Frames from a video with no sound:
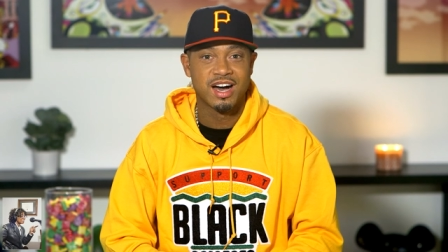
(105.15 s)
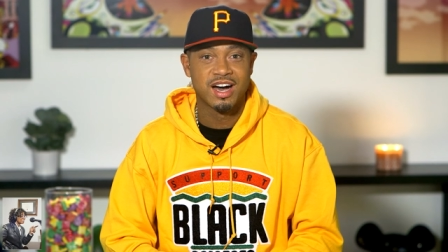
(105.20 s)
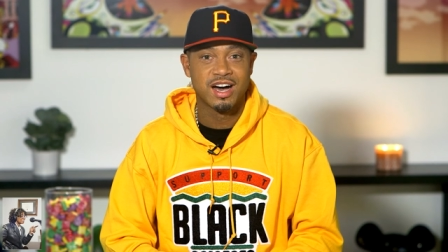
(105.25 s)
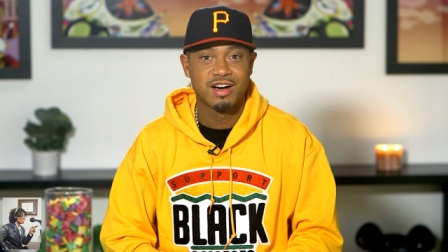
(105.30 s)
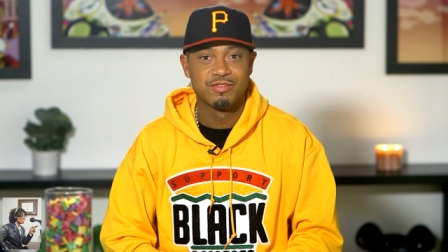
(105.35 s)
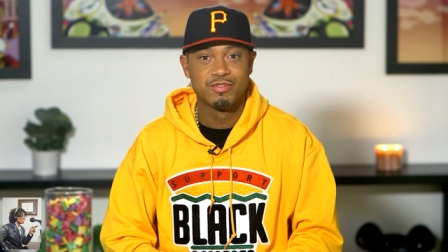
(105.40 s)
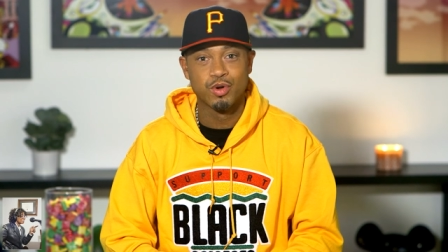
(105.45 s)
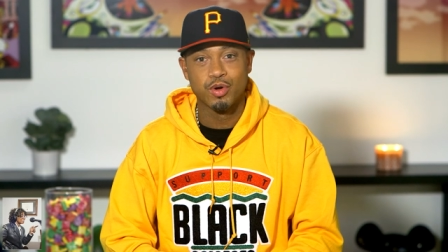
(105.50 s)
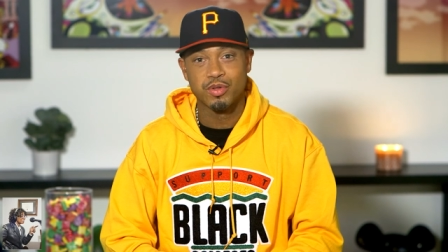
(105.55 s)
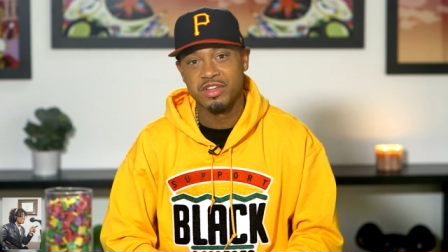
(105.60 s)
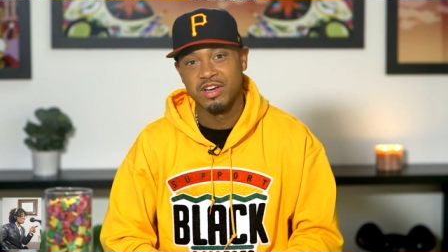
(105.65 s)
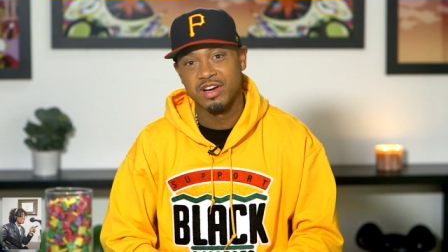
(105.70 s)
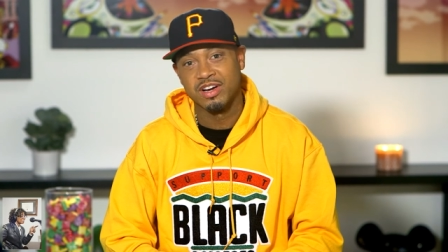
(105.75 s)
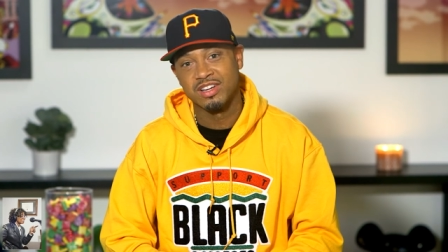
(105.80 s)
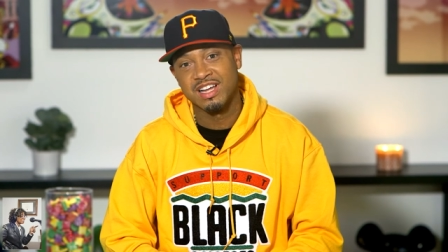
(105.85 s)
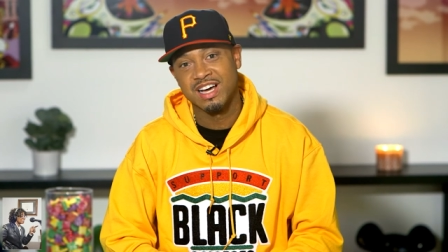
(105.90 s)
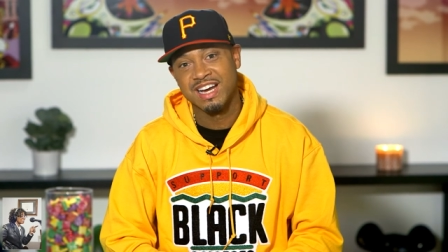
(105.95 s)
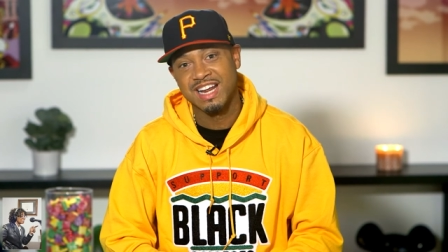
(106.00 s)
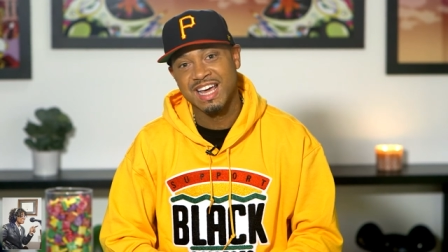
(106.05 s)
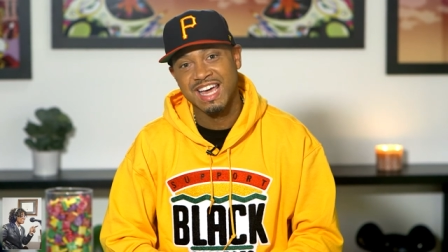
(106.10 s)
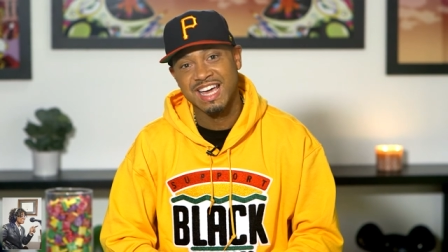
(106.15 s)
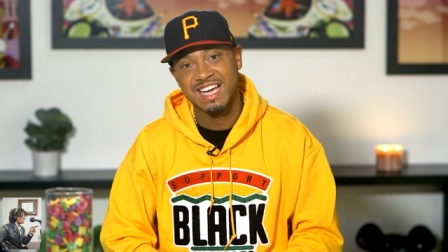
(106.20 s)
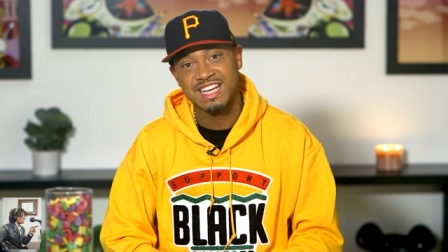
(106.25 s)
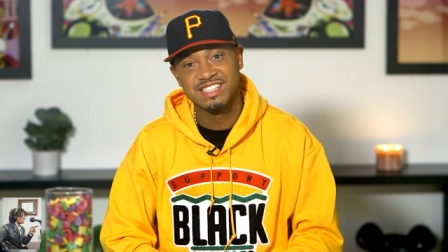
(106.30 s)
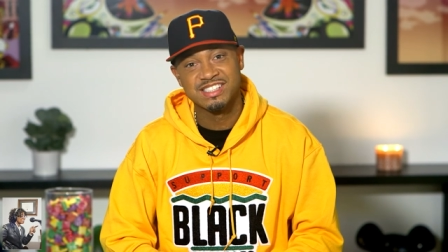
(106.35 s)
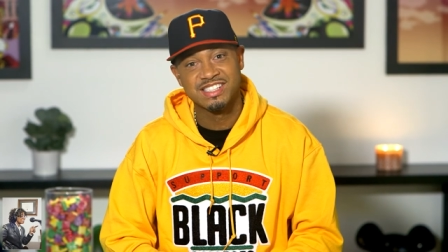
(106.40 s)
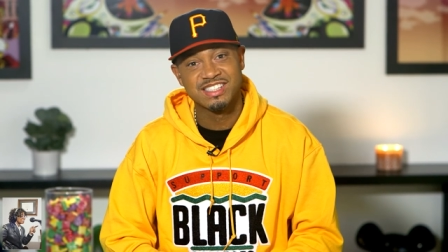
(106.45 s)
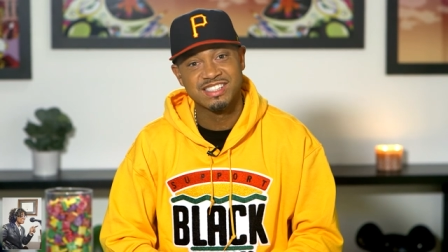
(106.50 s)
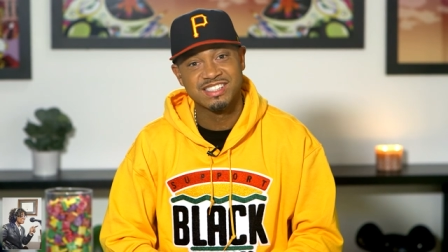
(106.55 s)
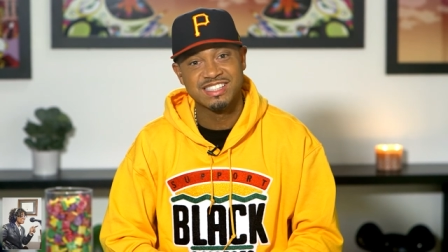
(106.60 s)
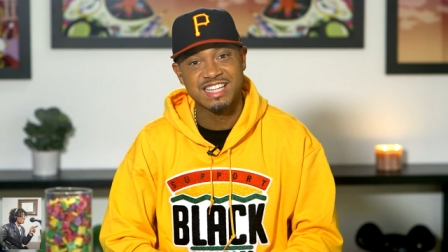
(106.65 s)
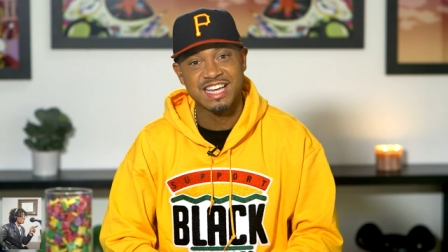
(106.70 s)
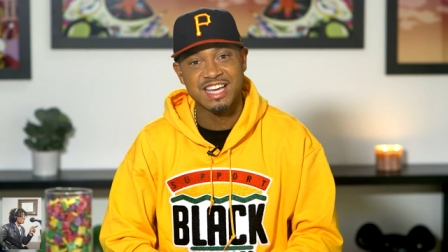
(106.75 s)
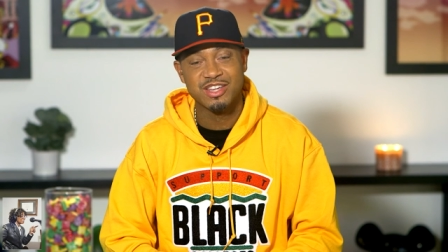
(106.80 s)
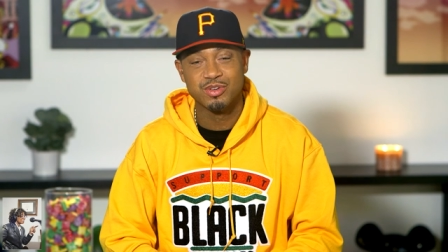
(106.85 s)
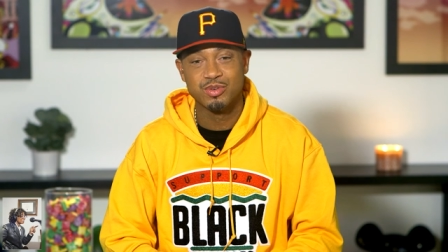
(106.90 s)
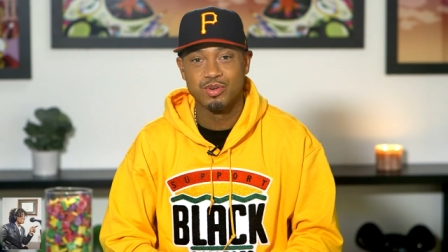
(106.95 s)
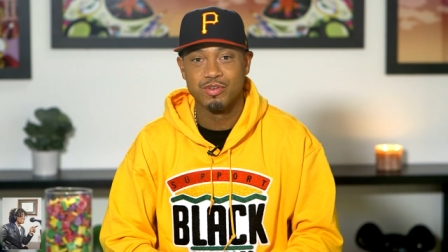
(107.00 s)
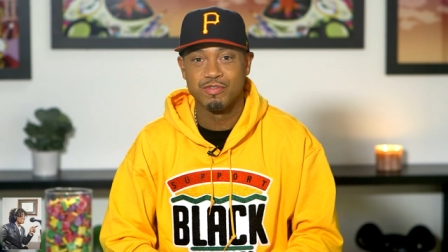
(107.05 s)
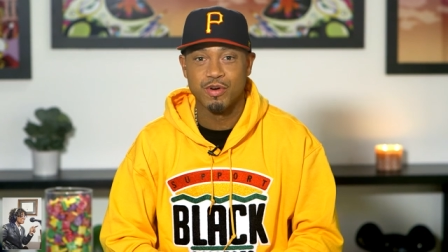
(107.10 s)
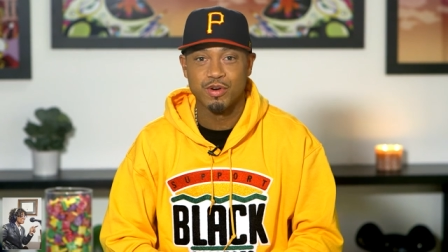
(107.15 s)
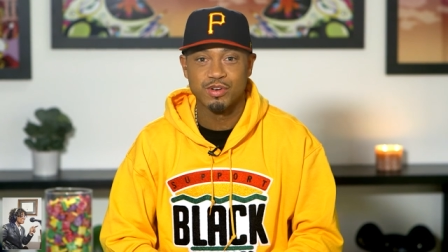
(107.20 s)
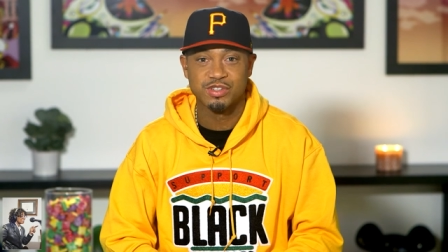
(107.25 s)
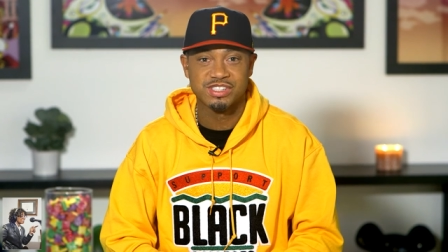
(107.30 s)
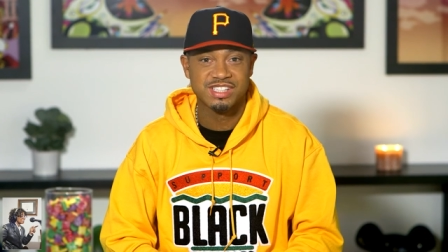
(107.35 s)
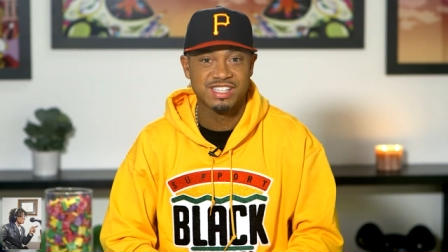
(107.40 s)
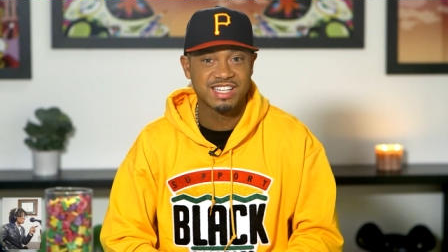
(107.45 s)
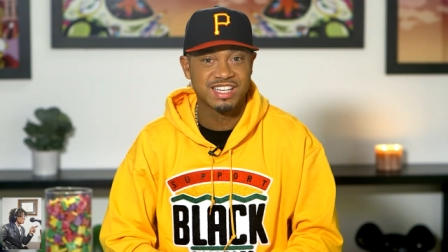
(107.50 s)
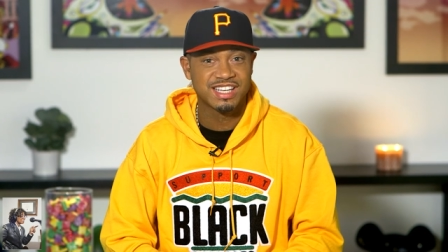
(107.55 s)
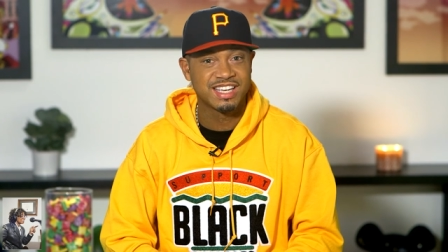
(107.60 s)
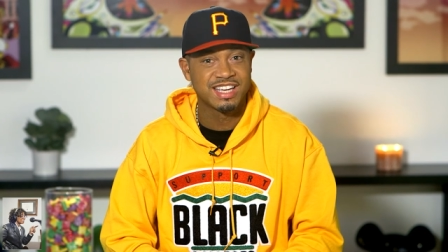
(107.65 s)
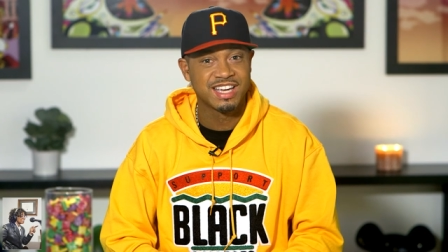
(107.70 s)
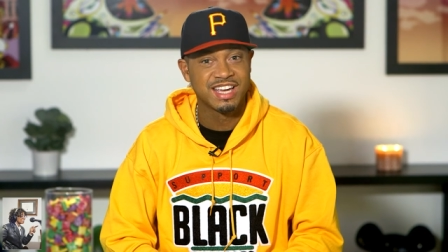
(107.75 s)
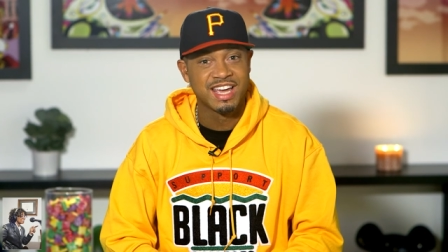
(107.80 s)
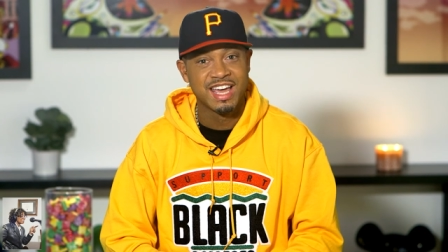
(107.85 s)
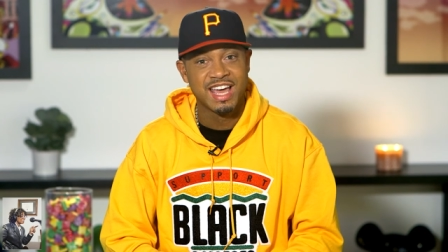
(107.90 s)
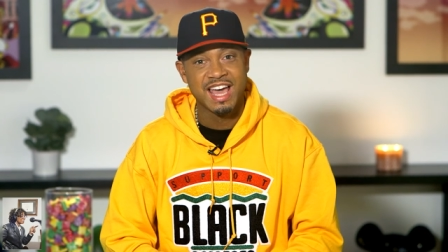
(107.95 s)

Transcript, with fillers: of North Carolina A&T State University,